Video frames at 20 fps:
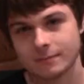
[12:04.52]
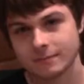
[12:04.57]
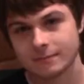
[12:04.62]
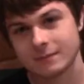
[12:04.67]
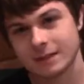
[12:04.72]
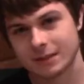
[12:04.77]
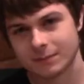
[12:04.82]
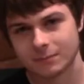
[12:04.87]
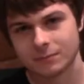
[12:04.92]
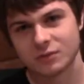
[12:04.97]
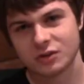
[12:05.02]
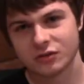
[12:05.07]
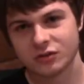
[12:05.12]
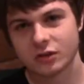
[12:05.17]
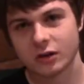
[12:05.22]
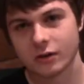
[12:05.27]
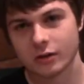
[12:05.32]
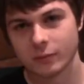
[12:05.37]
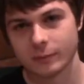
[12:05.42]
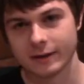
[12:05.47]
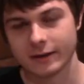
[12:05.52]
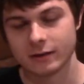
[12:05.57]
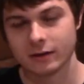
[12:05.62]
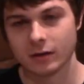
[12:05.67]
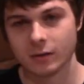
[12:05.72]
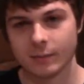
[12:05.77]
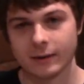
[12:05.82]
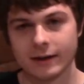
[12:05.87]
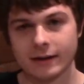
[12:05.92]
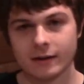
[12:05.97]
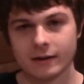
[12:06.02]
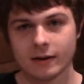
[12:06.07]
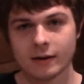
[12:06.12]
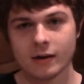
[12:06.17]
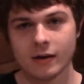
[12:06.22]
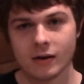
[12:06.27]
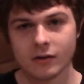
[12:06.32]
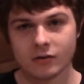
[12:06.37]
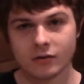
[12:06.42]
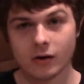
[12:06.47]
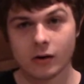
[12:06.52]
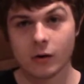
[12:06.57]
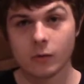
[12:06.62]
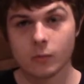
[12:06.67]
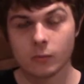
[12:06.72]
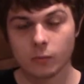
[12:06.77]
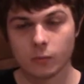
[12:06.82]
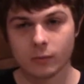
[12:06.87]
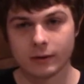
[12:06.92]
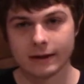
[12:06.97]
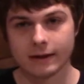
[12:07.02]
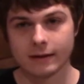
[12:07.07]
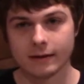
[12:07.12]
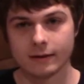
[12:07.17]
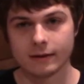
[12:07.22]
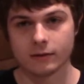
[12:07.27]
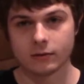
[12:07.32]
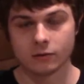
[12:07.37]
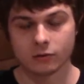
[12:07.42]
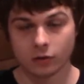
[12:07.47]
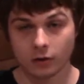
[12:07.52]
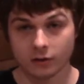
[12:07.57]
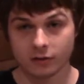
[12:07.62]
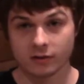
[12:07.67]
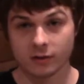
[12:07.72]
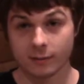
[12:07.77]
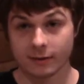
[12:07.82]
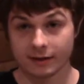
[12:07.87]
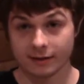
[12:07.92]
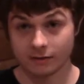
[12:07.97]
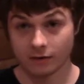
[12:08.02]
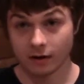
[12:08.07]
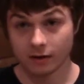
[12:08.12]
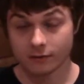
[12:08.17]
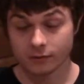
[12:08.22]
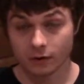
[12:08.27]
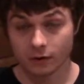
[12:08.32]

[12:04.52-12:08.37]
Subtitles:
It startled me a little bit. So we took some of the duct